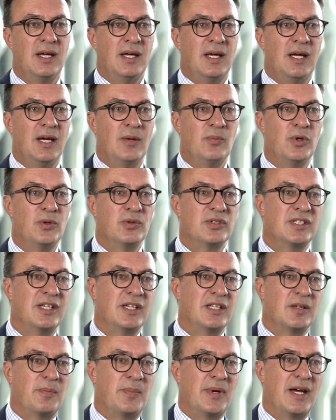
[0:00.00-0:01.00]
And we will
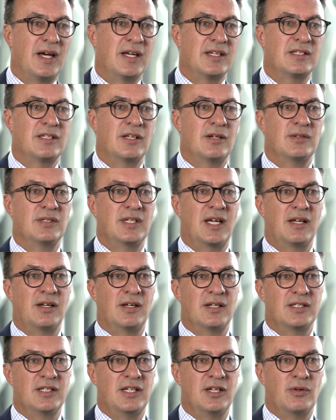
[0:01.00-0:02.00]
seek to pass those
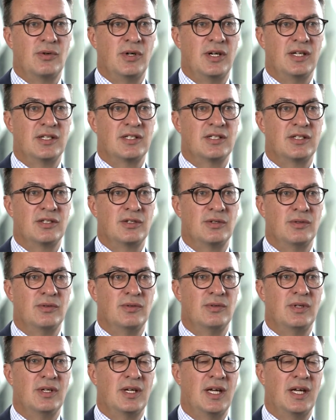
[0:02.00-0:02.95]
LIC credits to